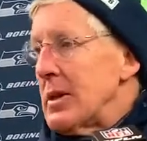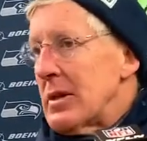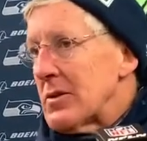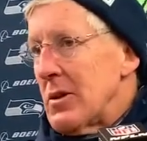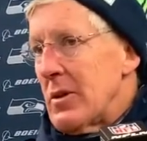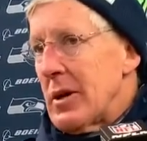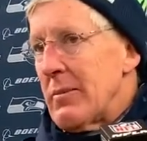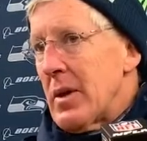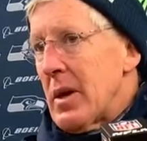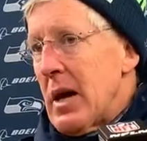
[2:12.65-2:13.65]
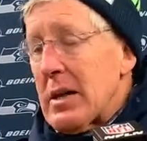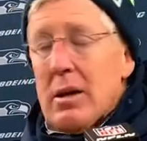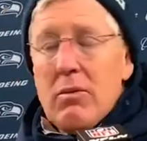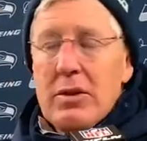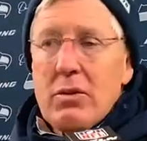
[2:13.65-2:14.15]
And so I
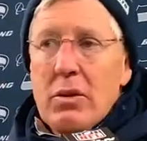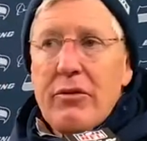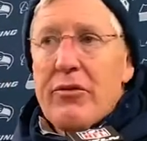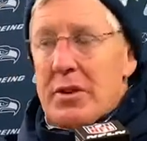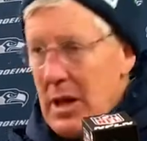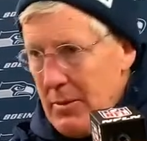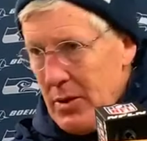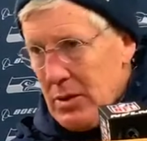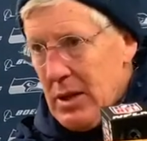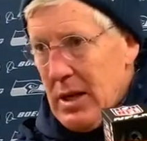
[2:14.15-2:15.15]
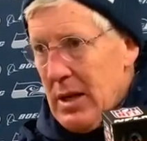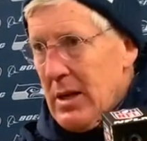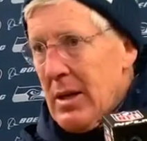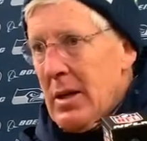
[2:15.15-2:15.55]
thought Russell was phenomenal tonight.